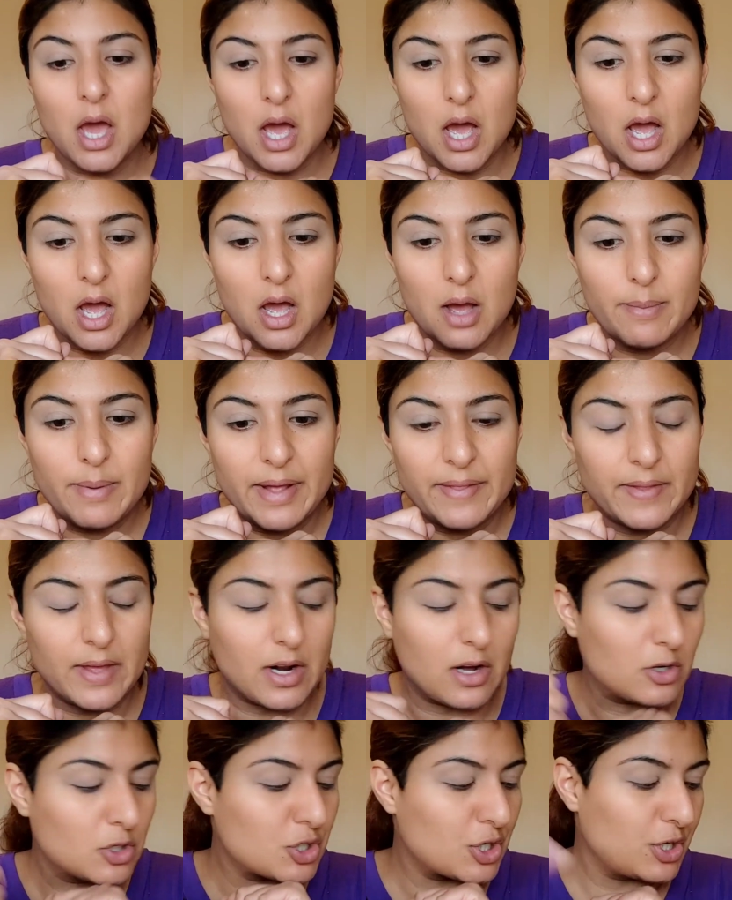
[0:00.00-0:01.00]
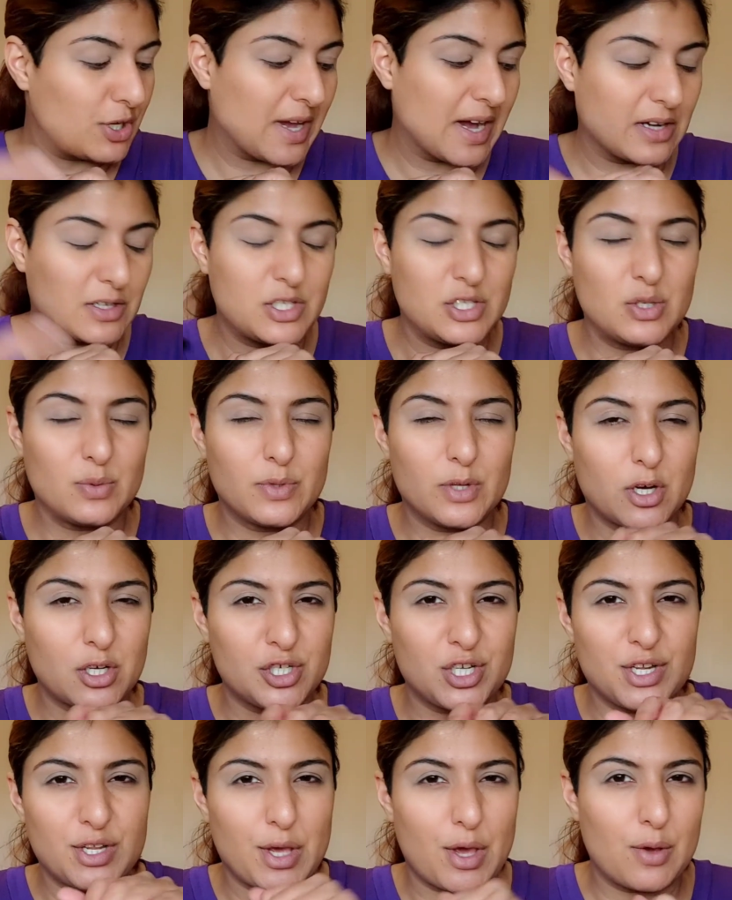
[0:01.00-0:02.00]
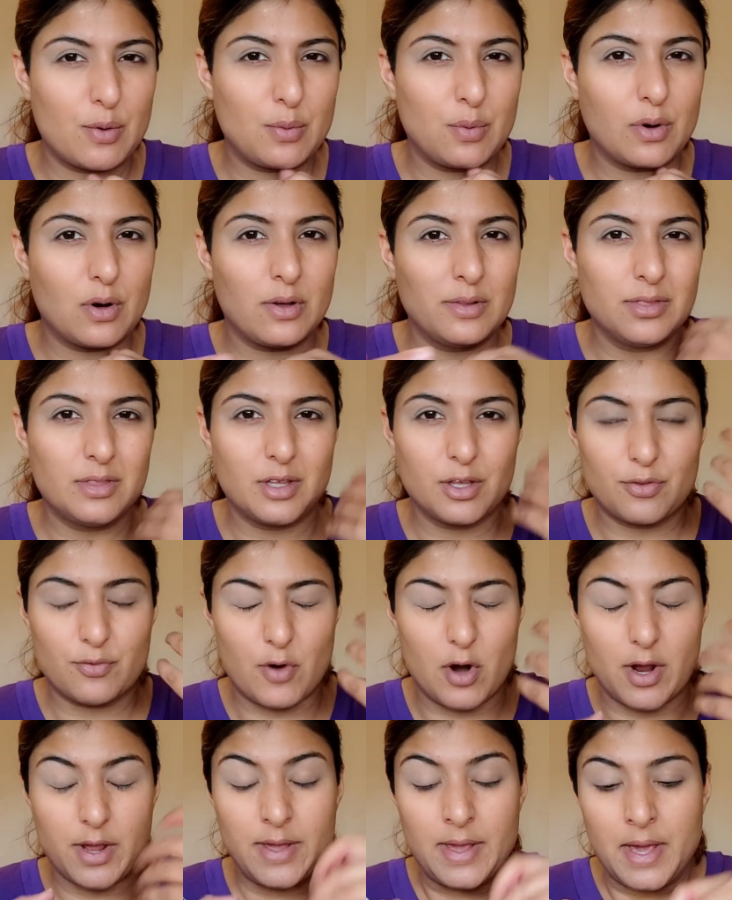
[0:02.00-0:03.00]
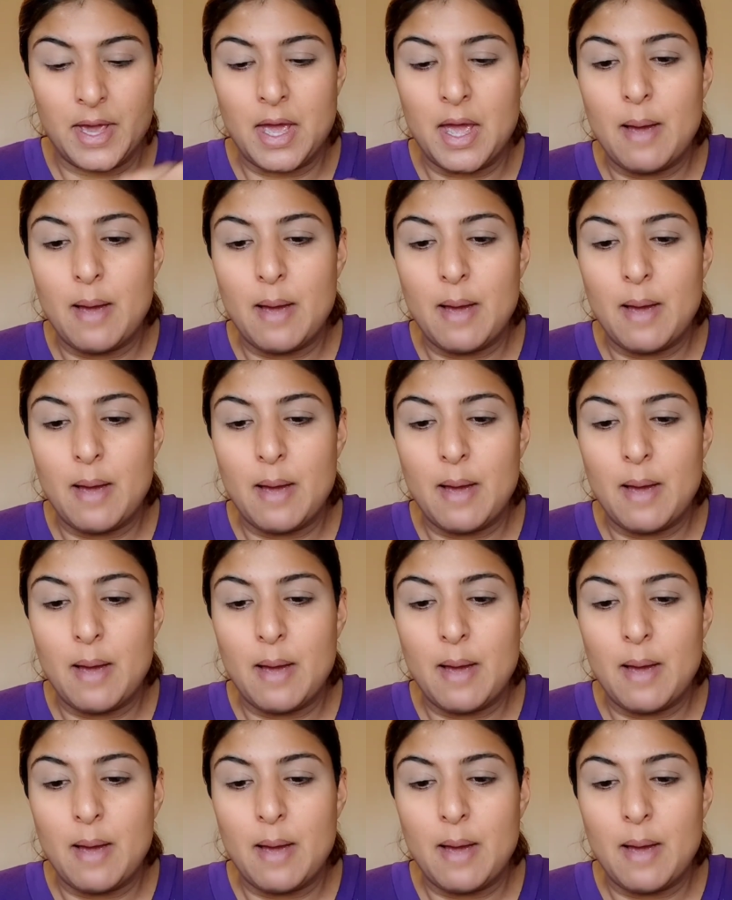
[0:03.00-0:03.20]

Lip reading: And then I'll show you how to do the eyeshadow on the other eye.